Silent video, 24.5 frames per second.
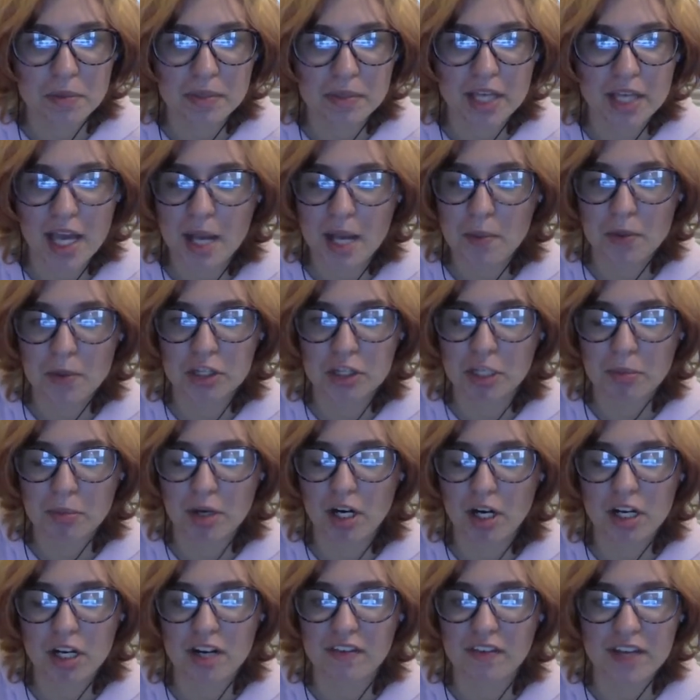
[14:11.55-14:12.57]
came with the
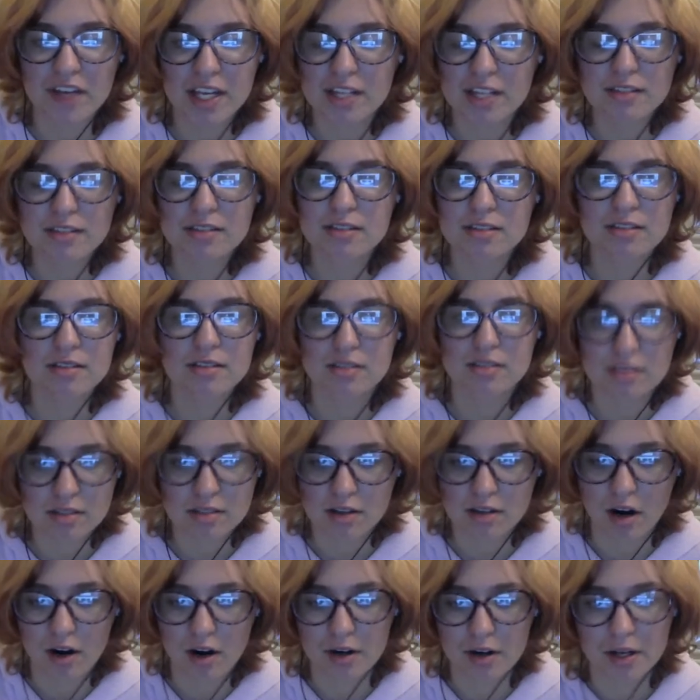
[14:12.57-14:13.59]
perk of instant
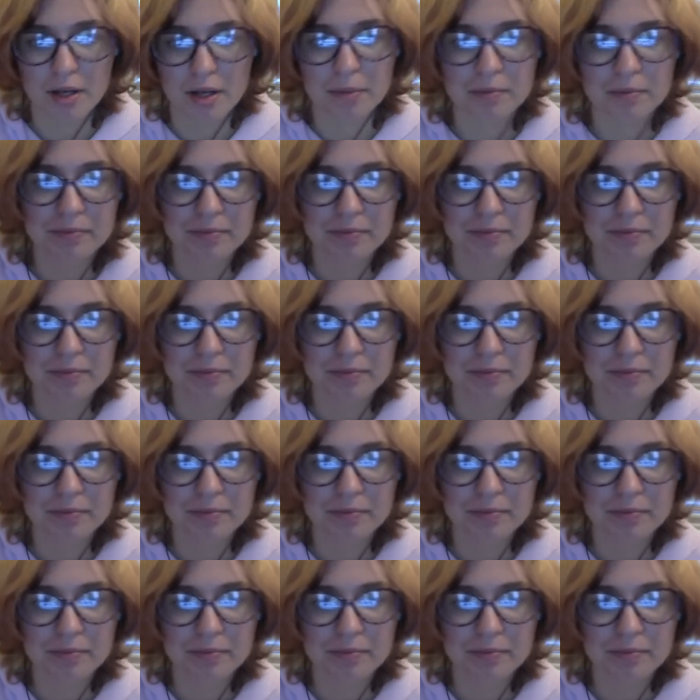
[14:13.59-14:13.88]
stardom.